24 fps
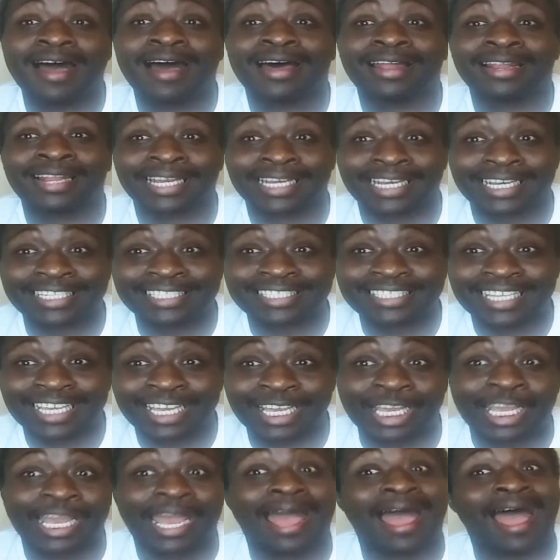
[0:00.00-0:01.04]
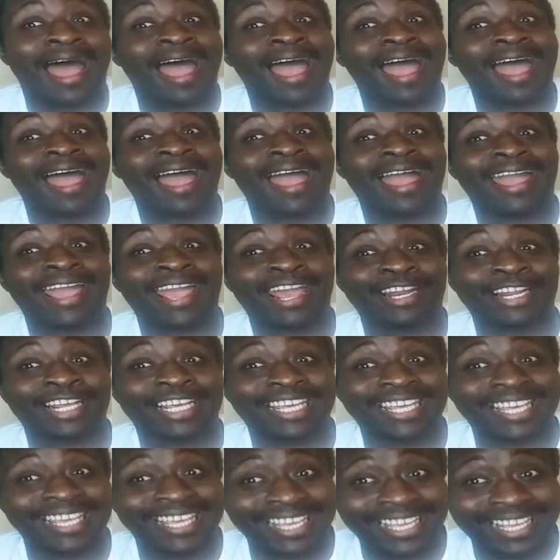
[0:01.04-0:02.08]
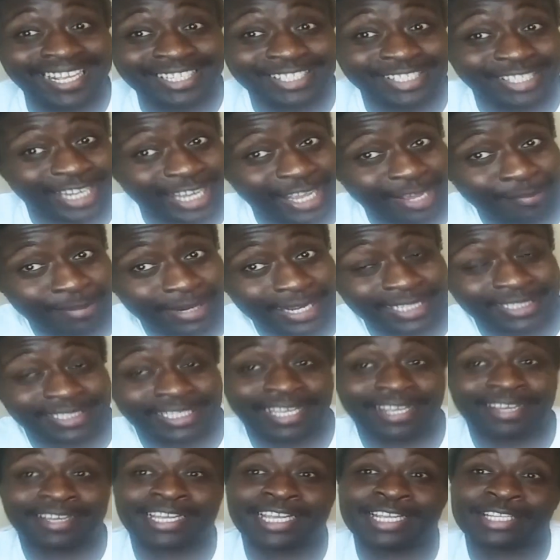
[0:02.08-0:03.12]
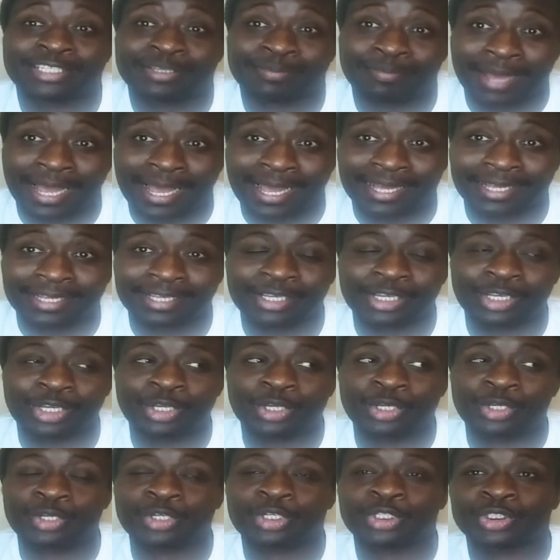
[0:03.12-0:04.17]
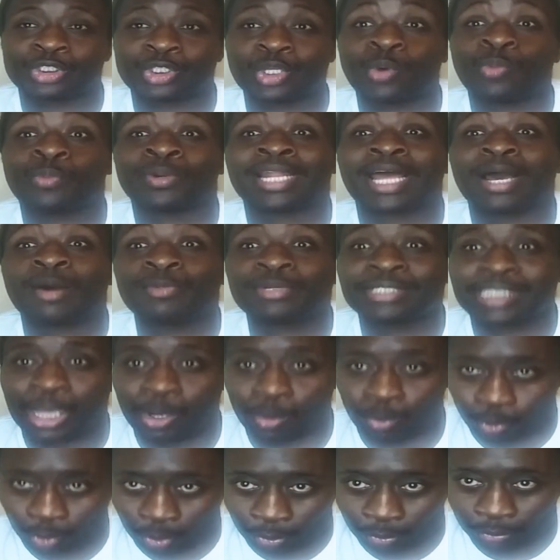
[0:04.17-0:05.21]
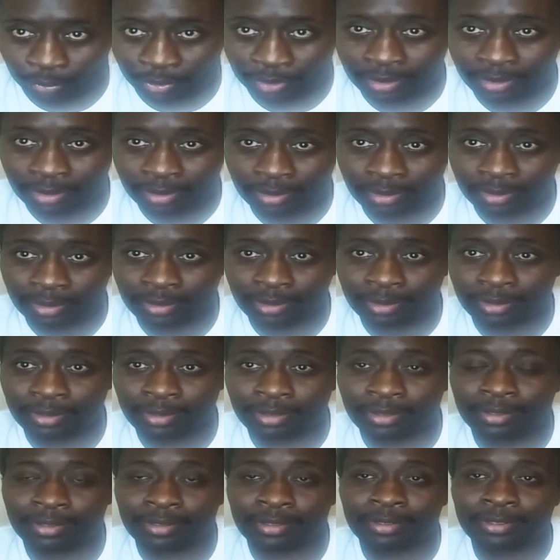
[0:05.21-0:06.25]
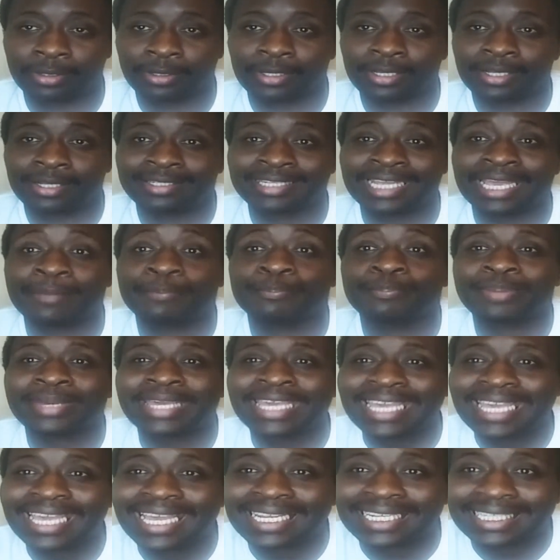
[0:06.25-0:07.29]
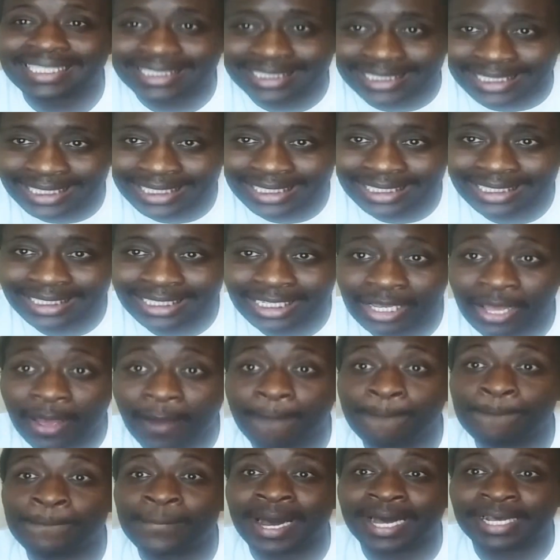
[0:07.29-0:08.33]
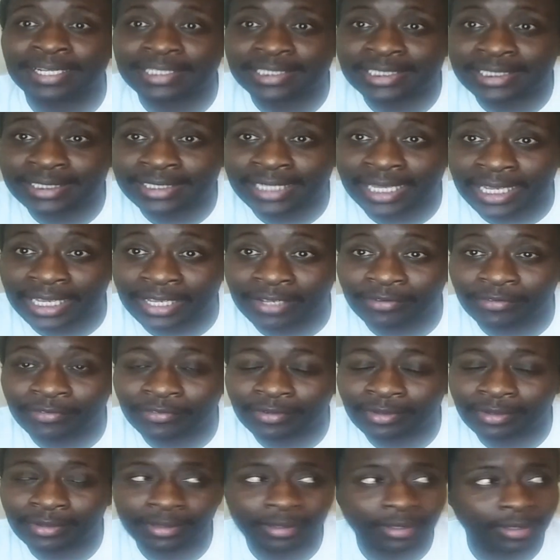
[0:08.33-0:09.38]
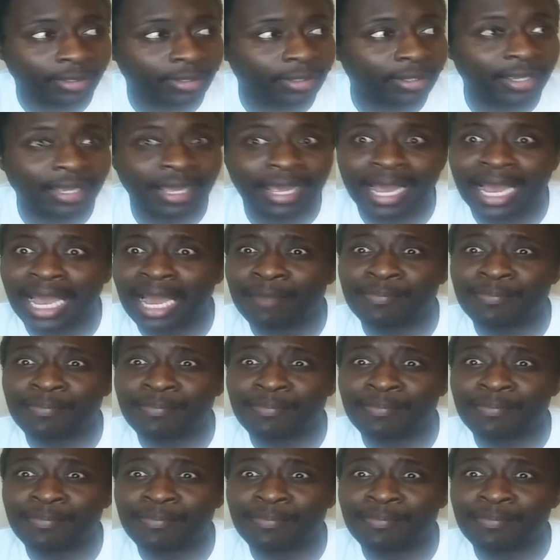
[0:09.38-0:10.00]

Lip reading: like I said, I had a key to their place. They had a key to mine. So when I was at work, they picked my safe. I'm